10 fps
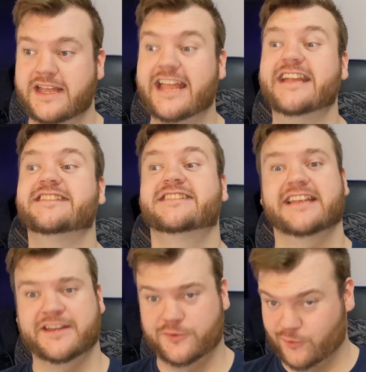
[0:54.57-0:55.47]
It's
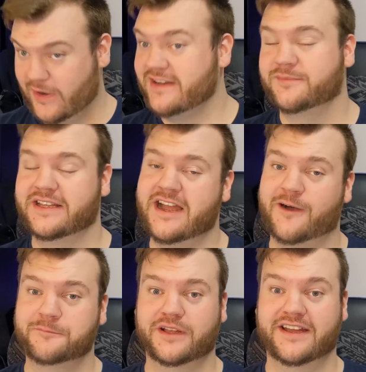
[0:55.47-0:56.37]
incredibly
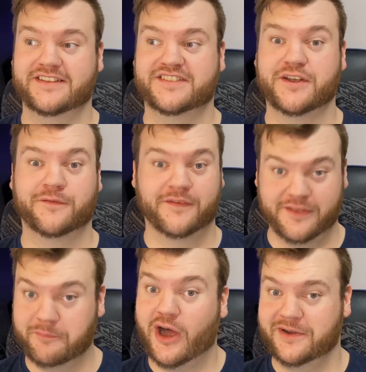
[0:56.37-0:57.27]
humbling, so from the
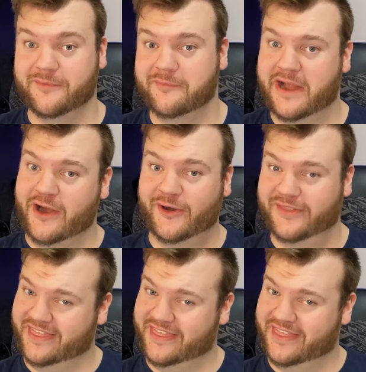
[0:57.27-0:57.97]
bottom of my heart,